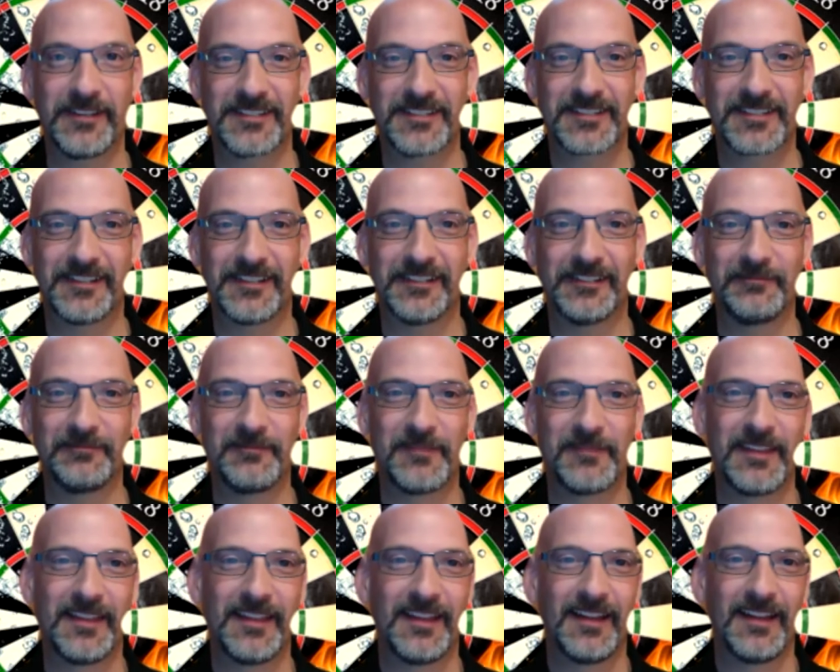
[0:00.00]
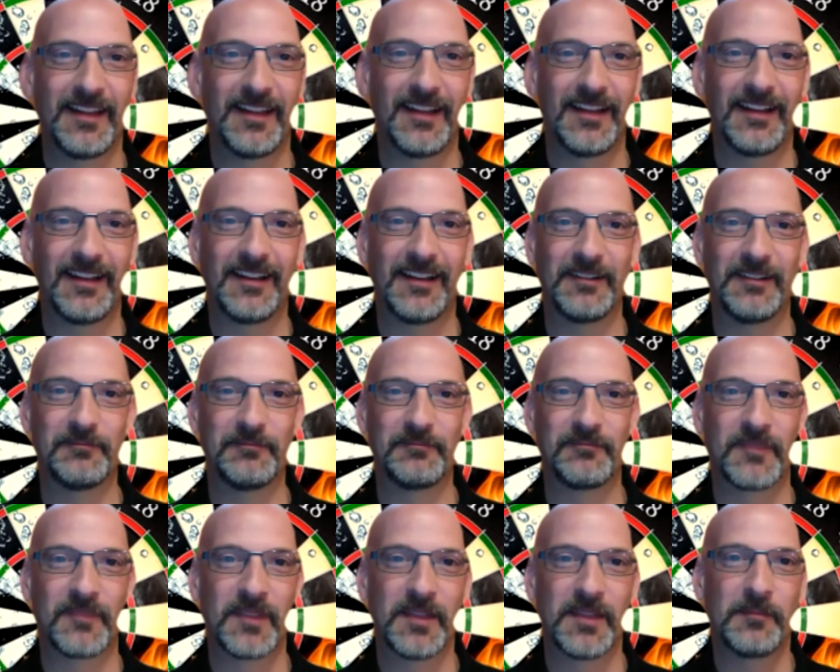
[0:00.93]
So,
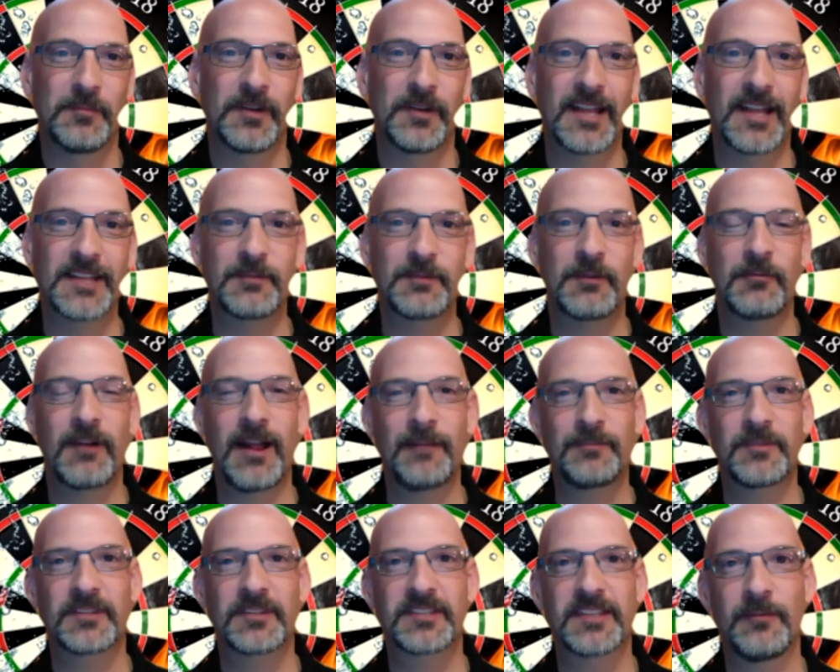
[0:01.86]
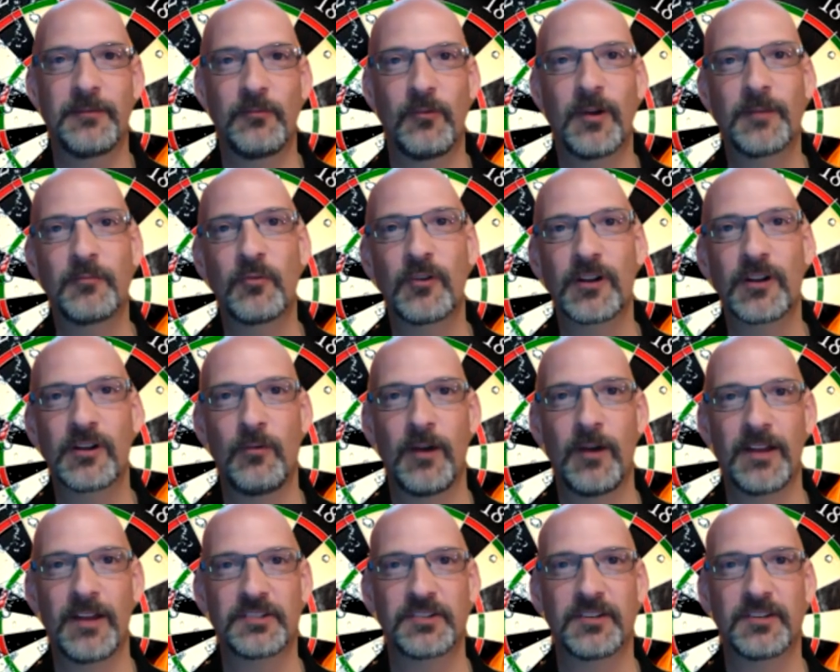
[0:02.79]
but as we wrap this up, one more
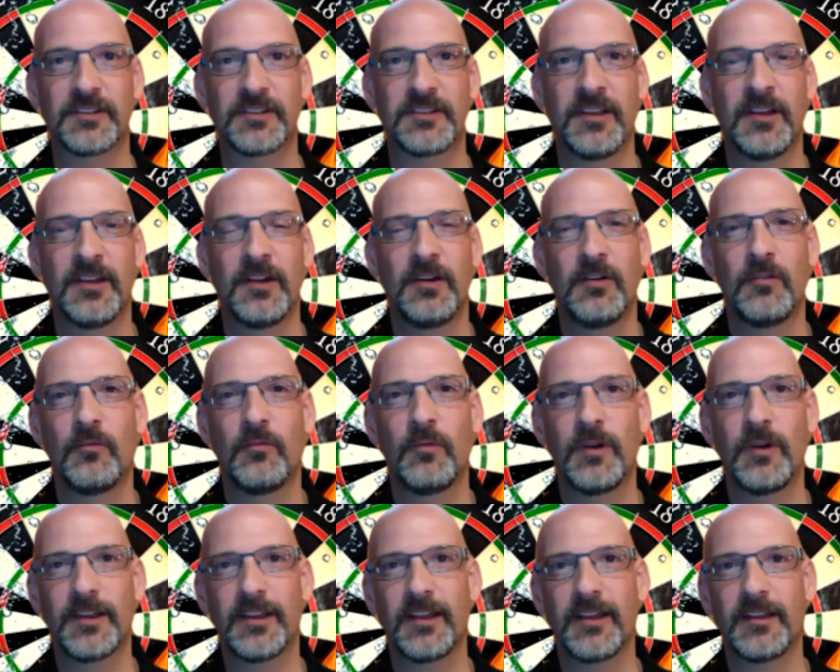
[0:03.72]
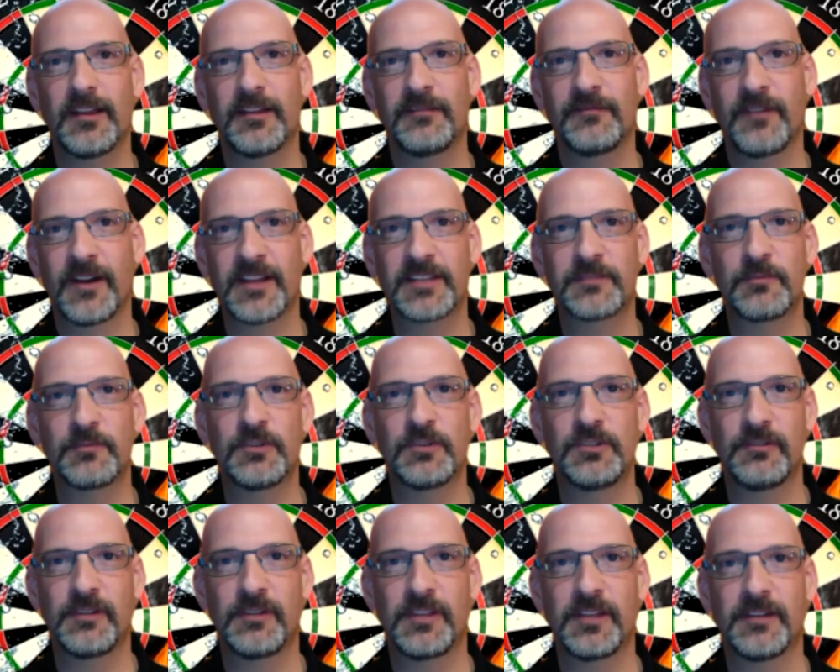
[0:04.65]
question. What advice
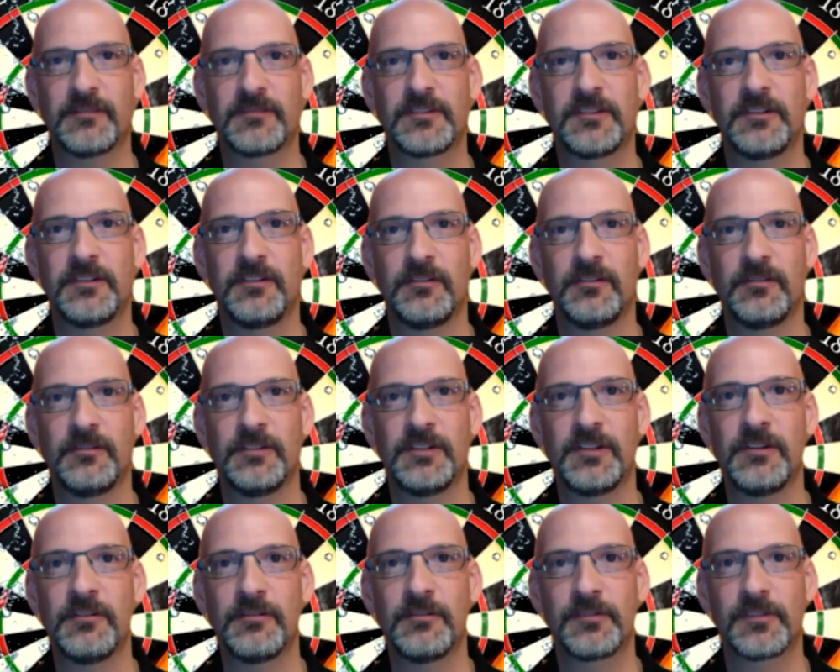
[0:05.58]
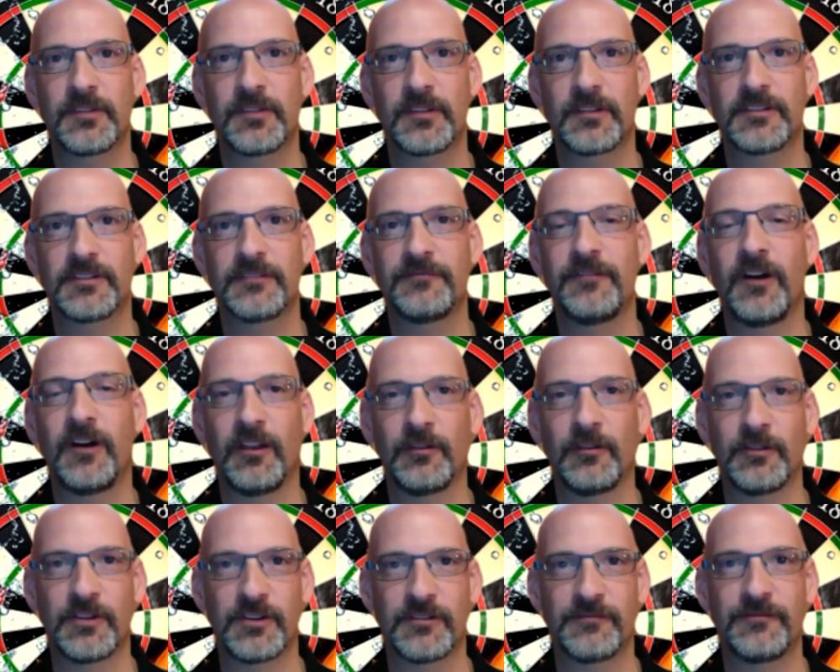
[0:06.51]
would you give to youth to
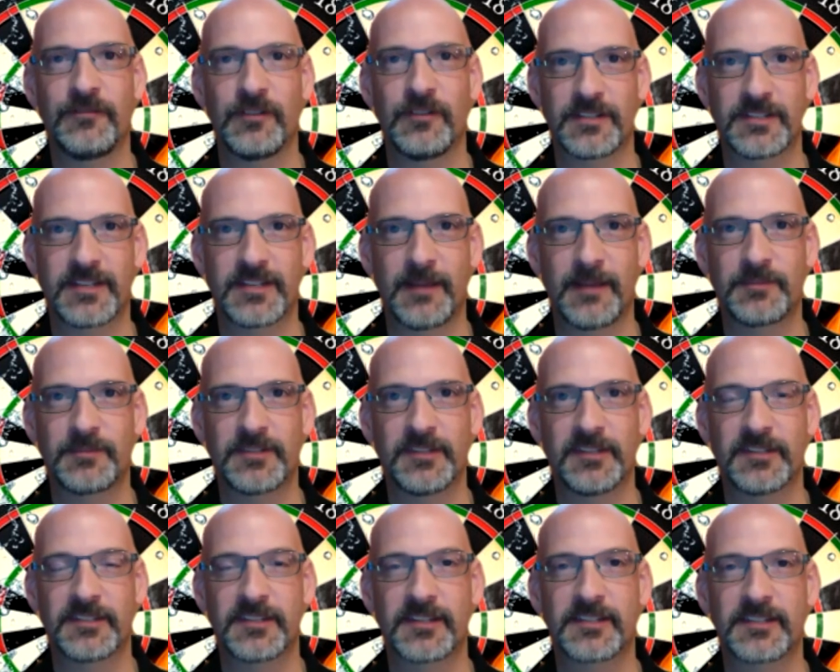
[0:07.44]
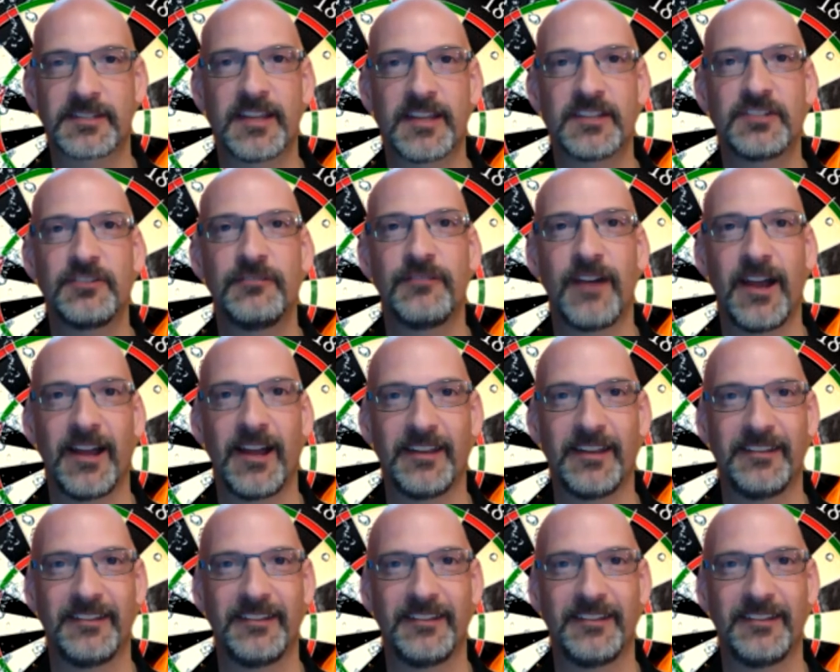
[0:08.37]
follow your footsteps and the success you've had?